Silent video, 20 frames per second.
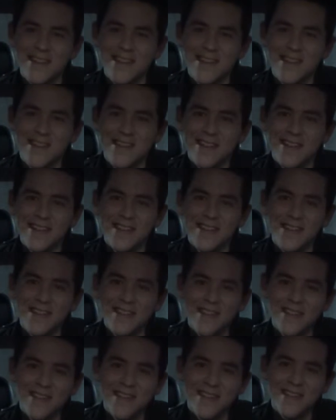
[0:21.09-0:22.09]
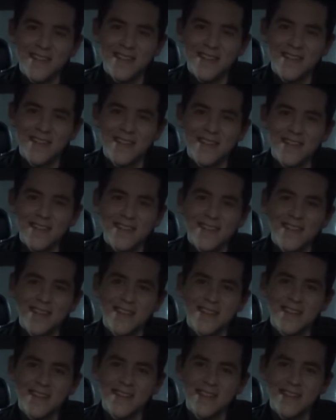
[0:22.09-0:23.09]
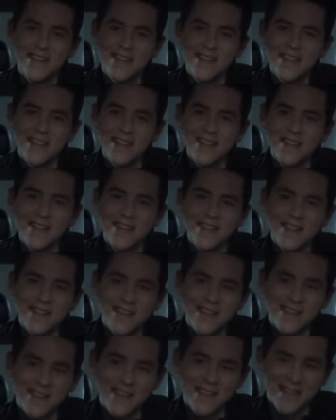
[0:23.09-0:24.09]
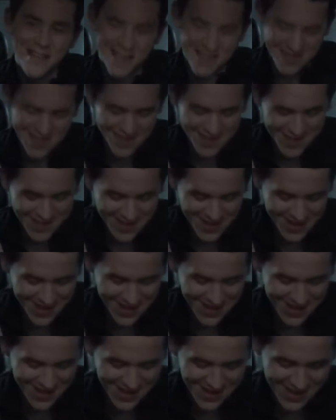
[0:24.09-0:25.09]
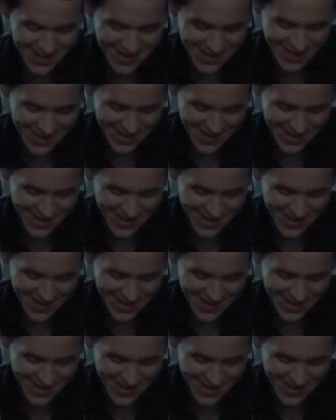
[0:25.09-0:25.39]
[no speech]